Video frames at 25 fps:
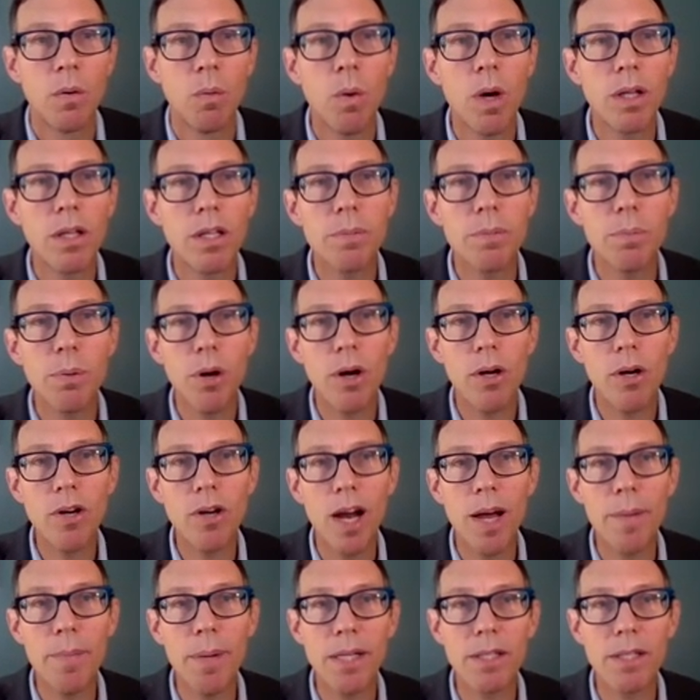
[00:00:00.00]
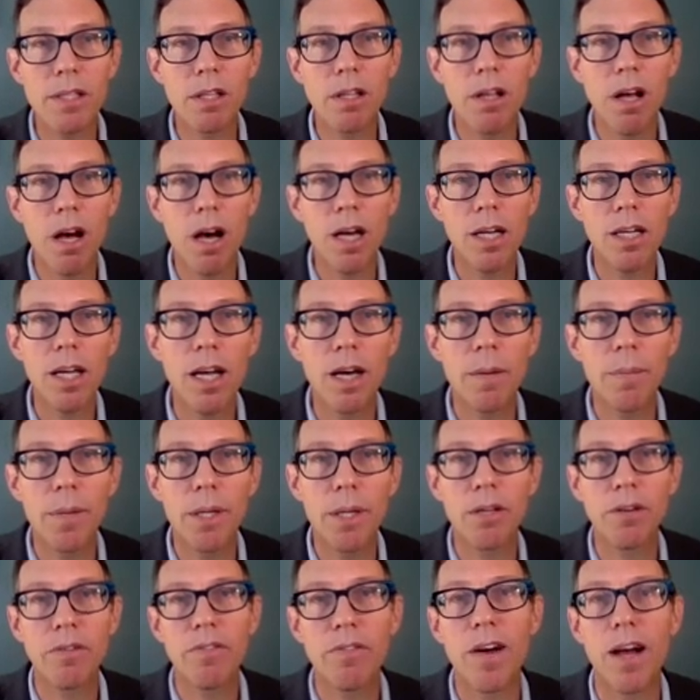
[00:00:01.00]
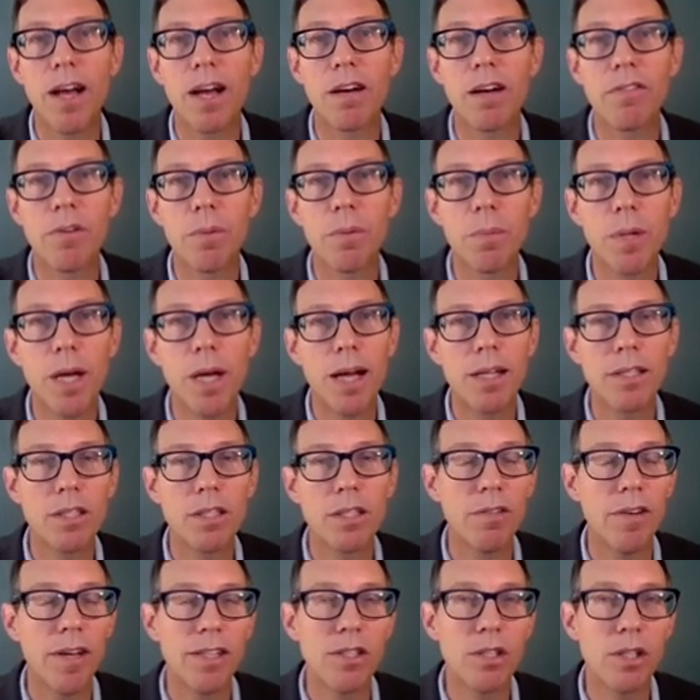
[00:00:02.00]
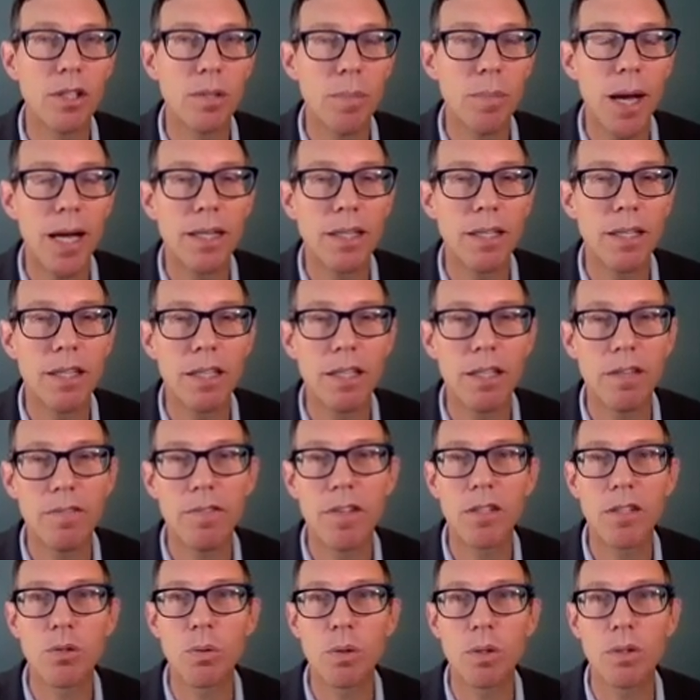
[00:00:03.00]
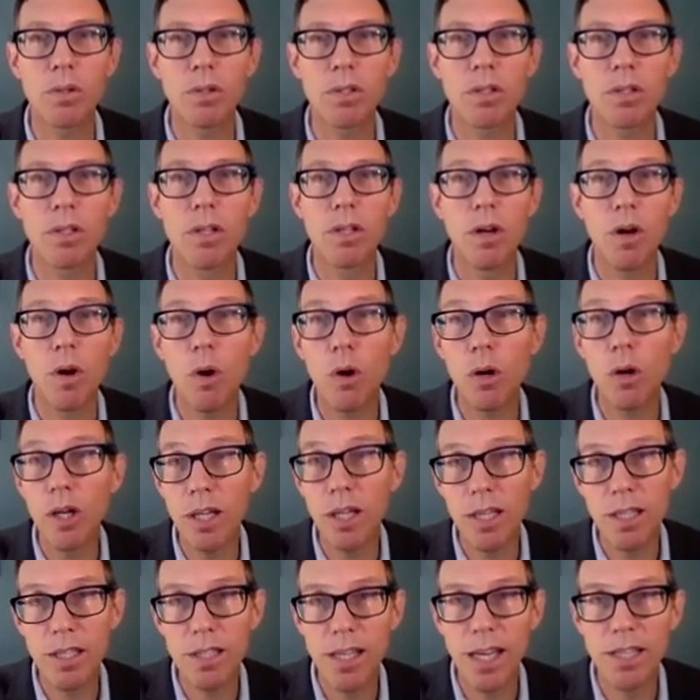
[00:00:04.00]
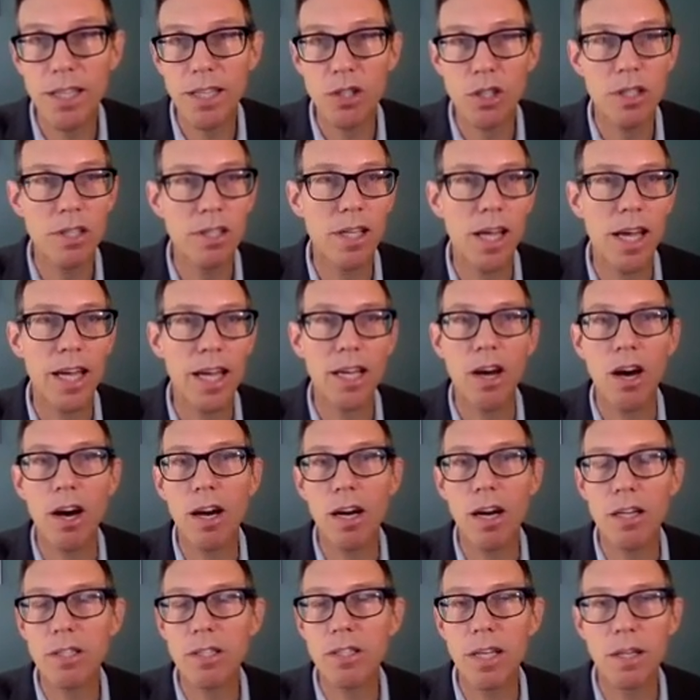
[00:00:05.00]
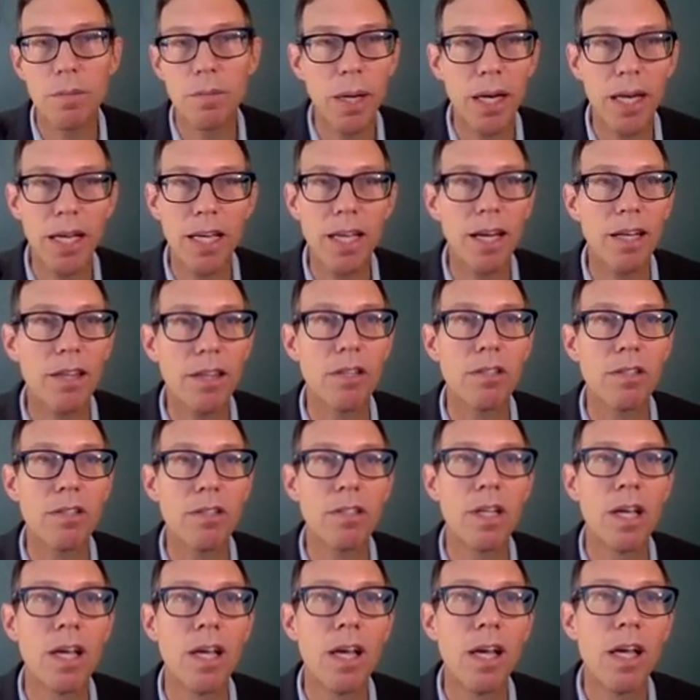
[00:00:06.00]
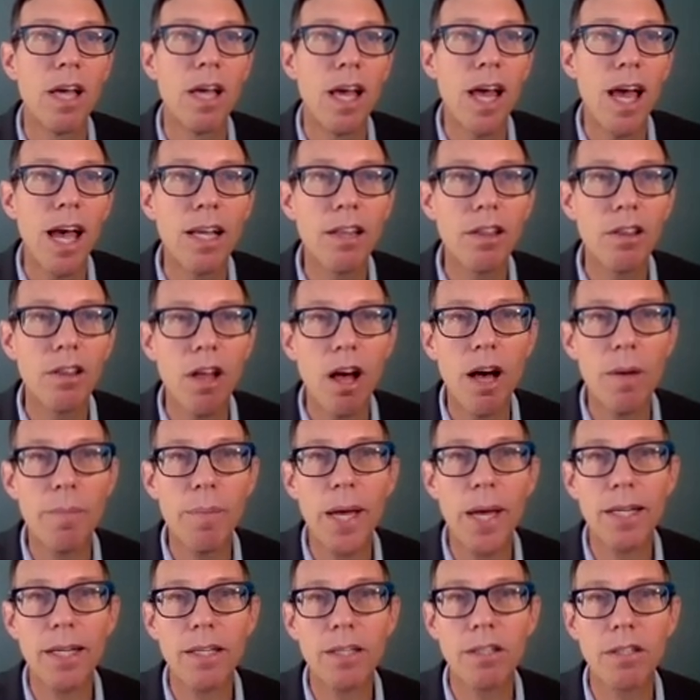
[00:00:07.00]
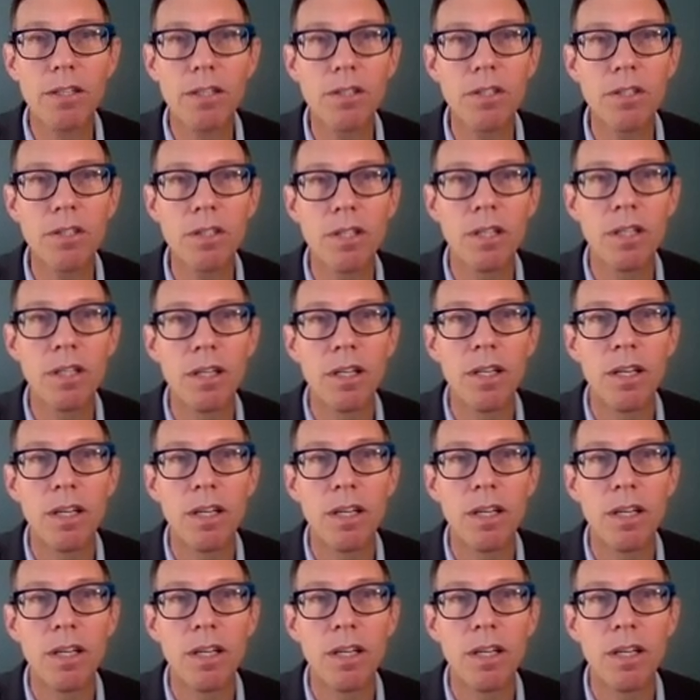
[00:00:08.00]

Well, this program has long come under fire from conservation-minded individuals, organizations like ours and many others, and lawmakers